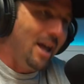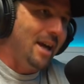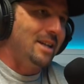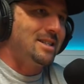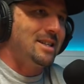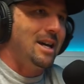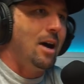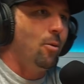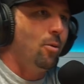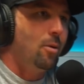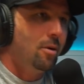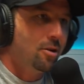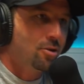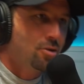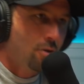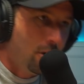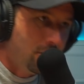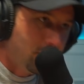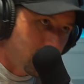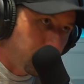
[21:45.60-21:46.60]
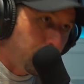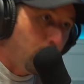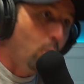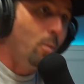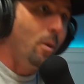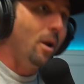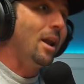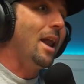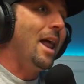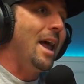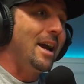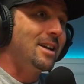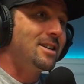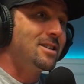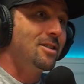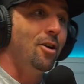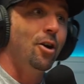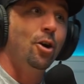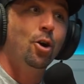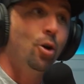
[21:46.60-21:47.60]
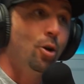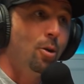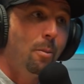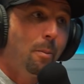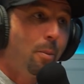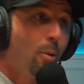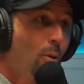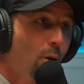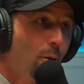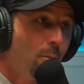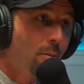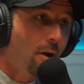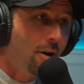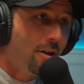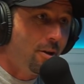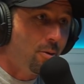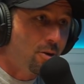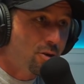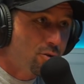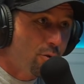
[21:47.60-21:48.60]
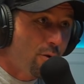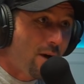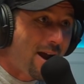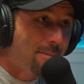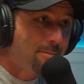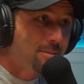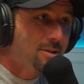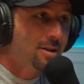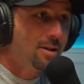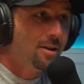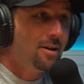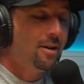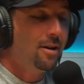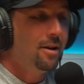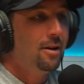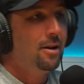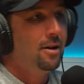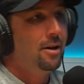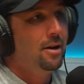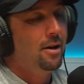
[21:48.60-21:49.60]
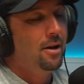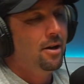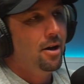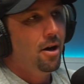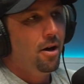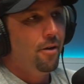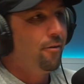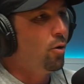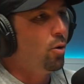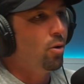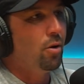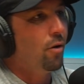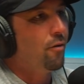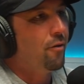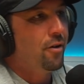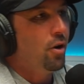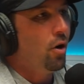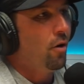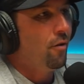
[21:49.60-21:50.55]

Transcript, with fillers: legs out. Yeah. I tried to pull my legs, and I couldn't pull them, like they were trapped. Oh mate, thought nothing